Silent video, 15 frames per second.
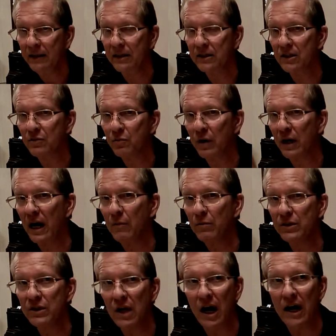This is what I
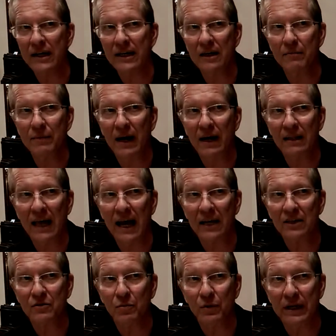was talking about
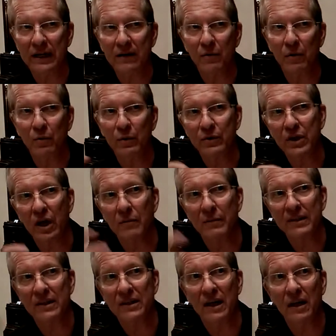last week when we were talking
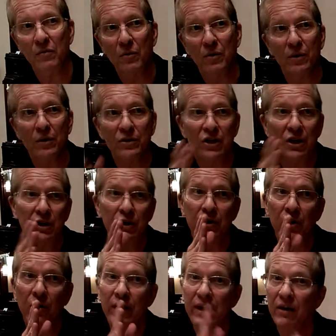about the ten worlds.
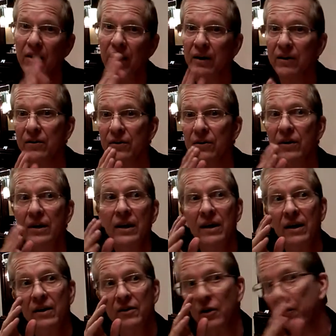You go hell, hunger,
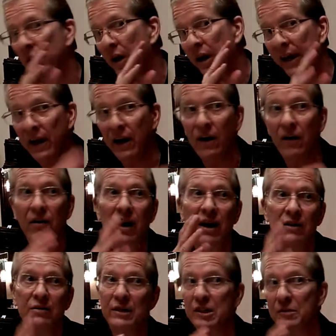you know, hell,
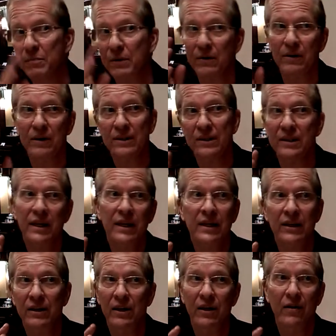hungry spirits,
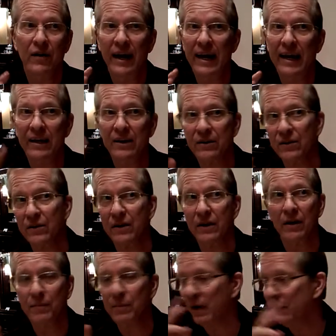you know,
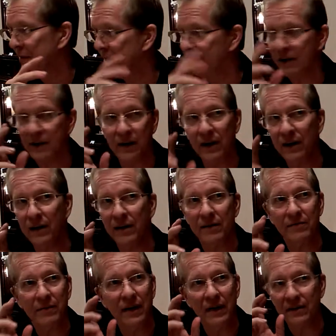anger, or uh, pardon me, uh,
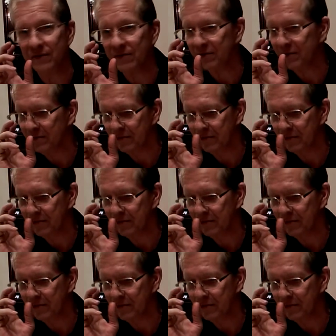uh, uh,